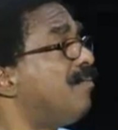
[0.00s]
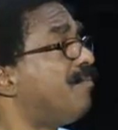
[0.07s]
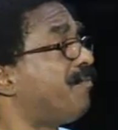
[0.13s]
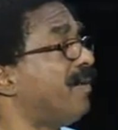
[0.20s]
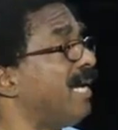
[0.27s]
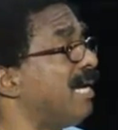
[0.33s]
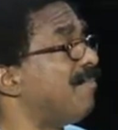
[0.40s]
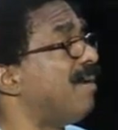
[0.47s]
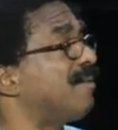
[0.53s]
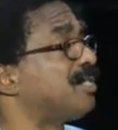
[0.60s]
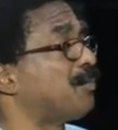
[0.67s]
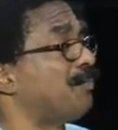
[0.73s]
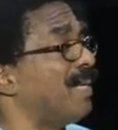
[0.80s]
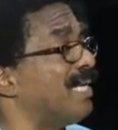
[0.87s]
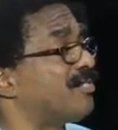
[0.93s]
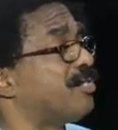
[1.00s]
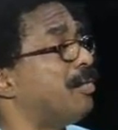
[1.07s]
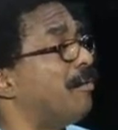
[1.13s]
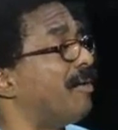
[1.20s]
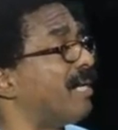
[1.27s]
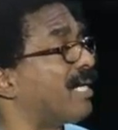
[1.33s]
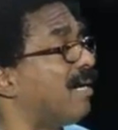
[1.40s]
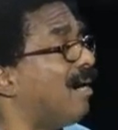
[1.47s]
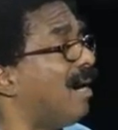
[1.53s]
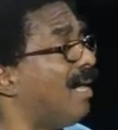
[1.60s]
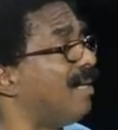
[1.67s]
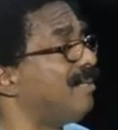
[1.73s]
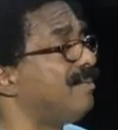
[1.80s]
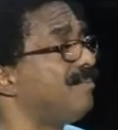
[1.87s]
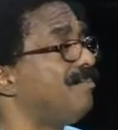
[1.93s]
Freedom of speech, you
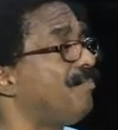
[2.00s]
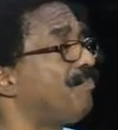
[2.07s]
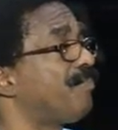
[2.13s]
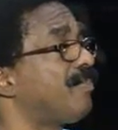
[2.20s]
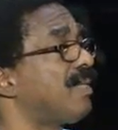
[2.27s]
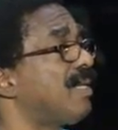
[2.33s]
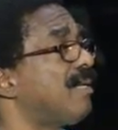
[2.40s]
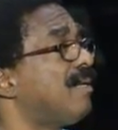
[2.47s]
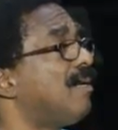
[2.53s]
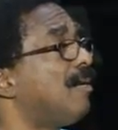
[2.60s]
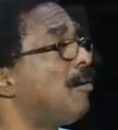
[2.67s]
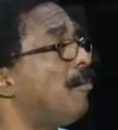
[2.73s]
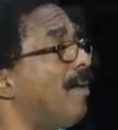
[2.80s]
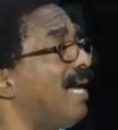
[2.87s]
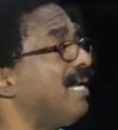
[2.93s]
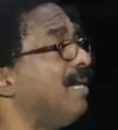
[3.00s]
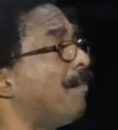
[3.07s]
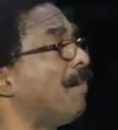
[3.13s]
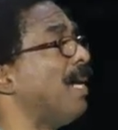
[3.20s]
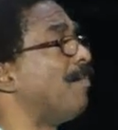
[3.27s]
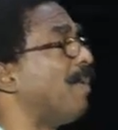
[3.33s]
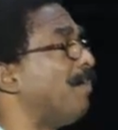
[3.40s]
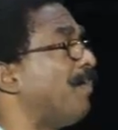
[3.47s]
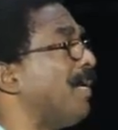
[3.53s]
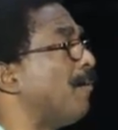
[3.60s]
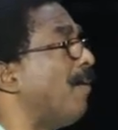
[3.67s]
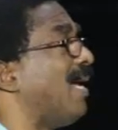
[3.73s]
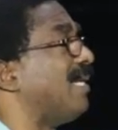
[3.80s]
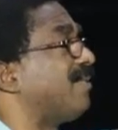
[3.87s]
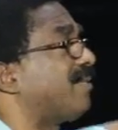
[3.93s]
recall, when the PPP
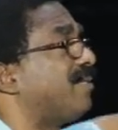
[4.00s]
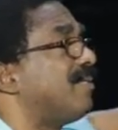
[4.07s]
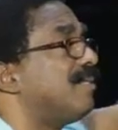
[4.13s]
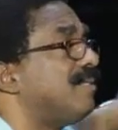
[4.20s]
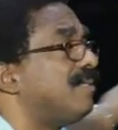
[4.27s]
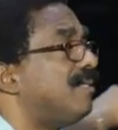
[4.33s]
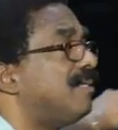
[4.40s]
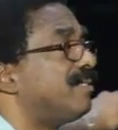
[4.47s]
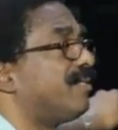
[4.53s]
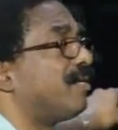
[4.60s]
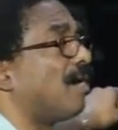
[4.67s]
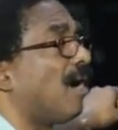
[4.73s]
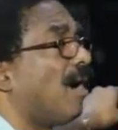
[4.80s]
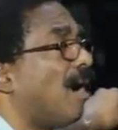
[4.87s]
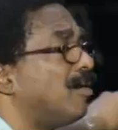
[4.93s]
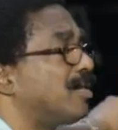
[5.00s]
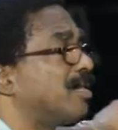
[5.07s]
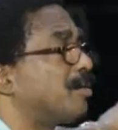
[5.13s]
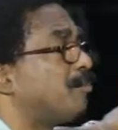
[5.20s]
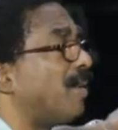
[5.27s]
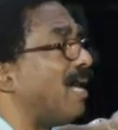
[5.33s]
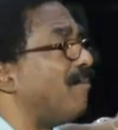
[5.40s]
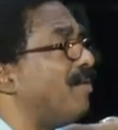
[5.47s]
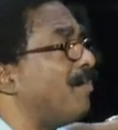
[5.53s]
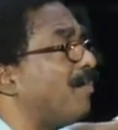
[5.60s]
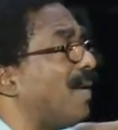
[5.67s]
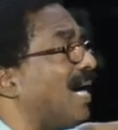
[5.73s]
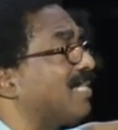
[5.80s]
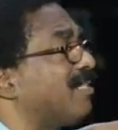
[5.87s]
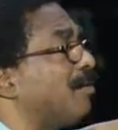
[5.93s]
went to the House, when we
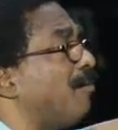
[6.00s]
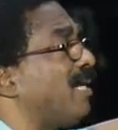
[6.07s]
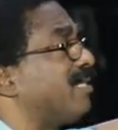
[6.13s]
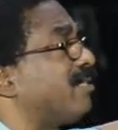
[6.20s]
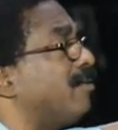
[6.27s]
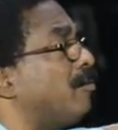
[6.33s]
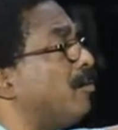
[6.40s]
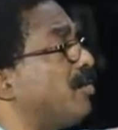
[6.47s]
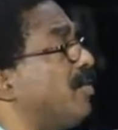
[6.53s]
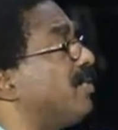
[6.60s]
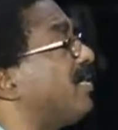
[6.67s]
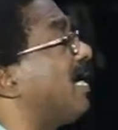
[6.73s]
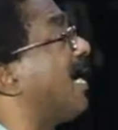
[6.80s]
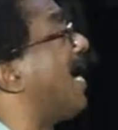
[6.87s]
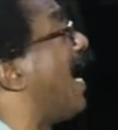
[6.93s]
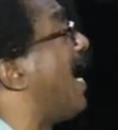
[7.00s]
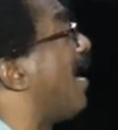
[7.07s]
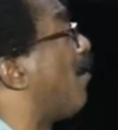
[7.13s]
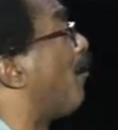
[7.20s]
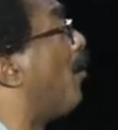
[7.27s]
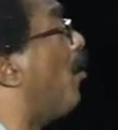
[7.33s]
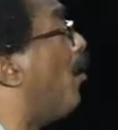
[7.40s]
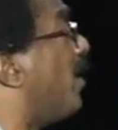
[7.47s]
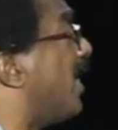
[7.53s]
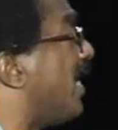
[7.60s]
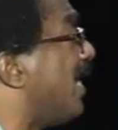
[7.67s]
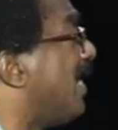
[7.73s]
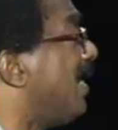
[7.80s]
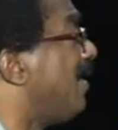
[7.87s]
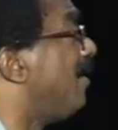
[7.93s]
passed a resolution to gag Rohi,